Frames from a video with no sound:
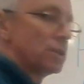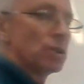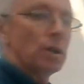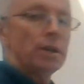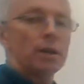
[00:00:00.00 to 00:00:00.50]

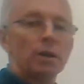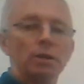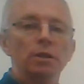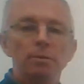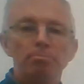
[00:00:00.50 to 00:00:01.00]
until I know
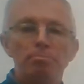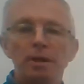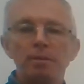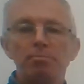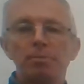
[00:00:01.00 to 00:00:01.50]

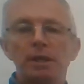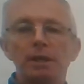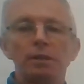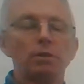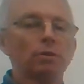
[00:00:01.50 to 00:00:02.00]

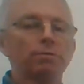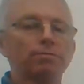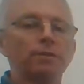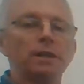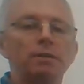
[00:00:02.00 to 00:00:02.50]

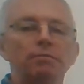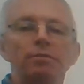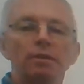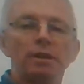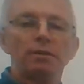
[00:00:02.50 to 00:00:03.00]
Libbeginopni
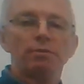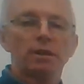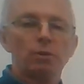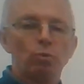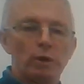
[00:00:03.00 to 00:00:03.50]
very,
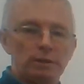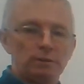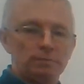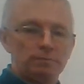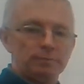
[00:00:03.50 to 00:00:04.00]
very well.
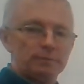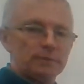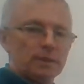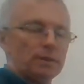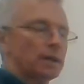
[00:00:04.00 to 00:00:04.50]

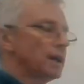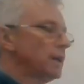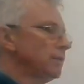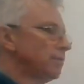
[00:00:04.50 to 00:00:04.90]
Okay.